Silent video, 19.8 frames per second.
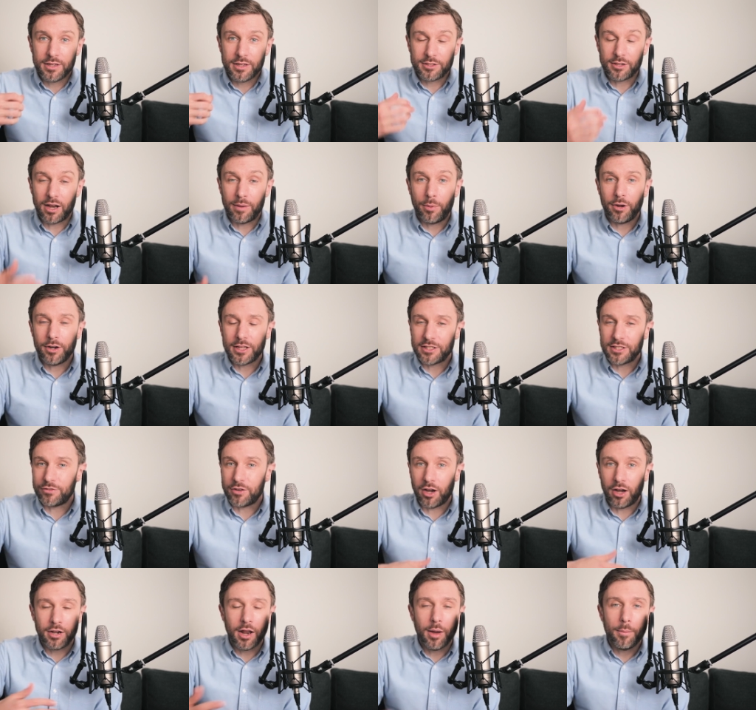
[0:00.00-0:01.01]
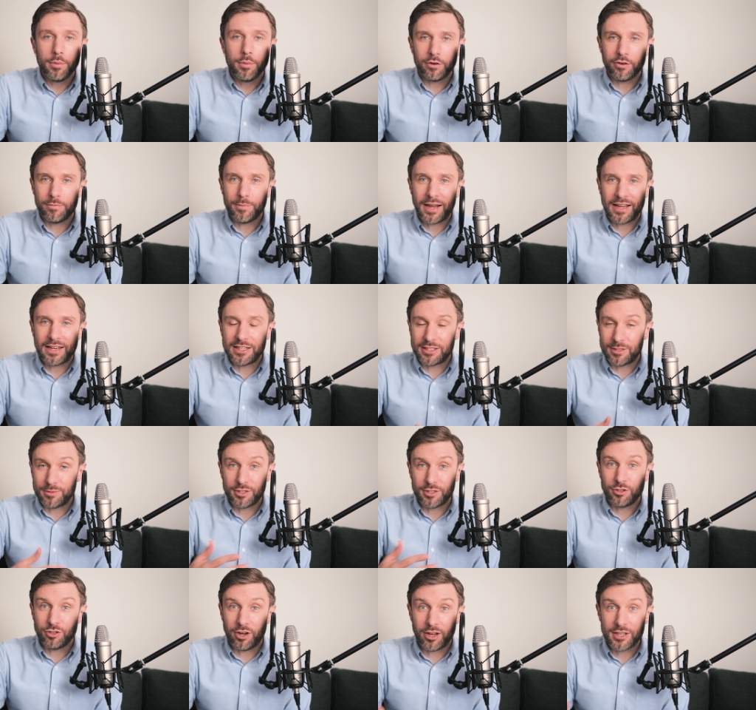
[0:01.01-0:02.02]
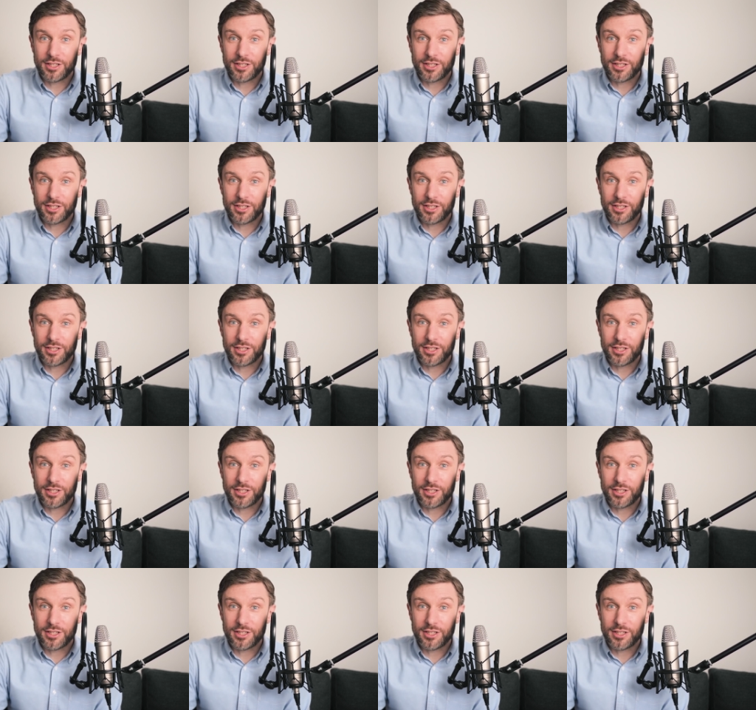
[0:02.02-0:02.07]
So our bodies have got a number of mechanisms to try